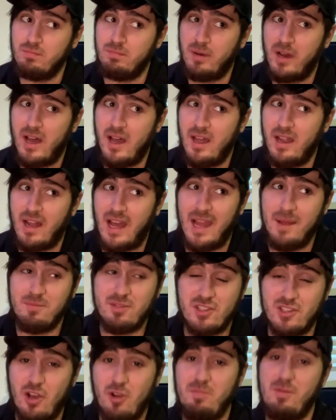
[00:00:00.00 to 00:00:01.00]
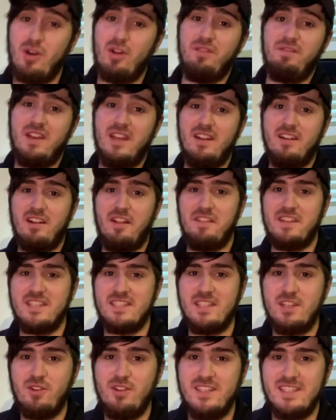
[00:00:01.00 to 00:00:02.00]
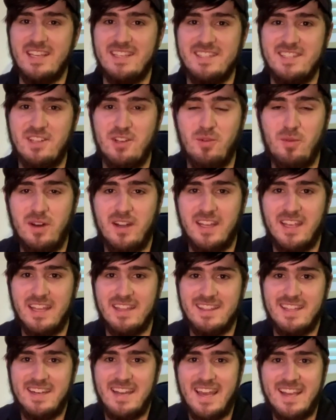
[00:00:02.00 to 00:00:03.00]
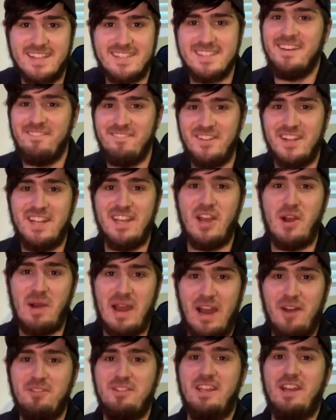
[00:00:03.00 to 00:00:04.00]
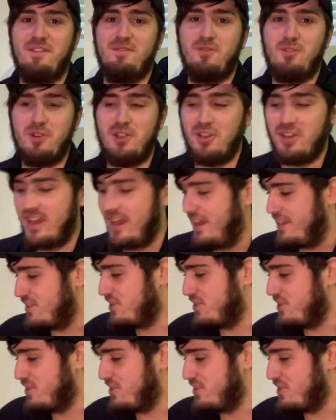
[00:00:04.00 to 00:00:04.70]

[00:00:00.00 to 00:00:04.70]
but I'm so motivated on this series, I still want to get the next video out there for you guys.